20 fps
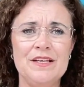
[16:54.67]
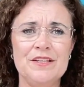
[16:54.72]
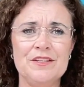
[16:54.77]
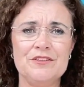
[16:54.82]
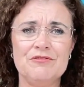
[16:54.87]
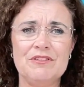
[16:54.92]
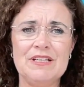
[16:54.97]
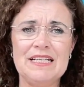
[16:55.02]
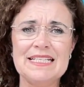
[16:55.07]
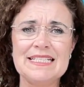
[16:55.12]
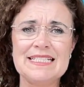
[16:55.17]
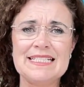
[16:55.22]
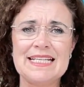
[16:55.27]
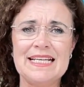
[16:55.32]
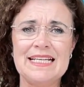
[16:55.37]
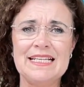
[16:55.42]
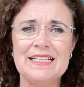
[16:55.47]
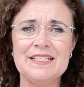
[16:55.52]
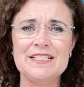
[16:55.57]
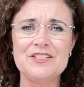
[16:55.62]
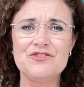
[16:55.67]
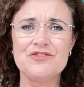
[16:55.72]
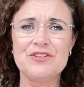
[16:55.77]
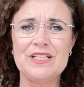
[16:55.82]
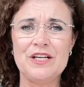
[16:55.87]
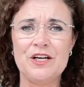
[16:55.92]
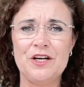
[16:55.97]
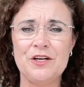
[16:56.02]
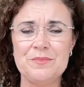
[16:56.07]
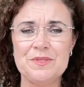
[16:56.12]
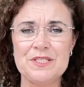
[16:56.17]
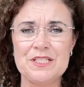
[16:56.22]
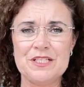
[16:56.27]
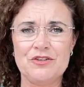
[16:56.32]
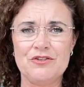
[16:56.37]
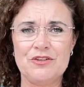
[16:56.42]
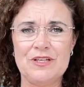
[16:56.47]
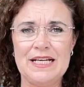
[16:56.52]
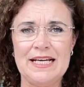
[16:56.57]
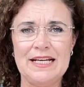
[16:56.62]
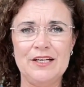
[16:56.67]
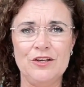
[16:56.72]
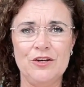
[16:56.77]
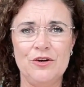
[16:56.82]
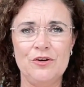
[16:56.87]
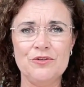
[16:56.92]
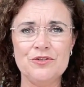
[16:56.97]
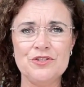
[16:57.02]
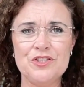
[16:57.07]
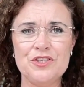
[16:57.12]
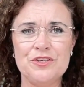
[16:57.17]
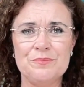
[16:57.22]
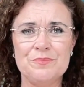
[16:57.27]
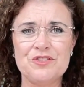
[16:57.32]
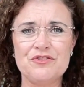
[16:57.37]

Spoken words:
The real estate industry hopes to create a long-term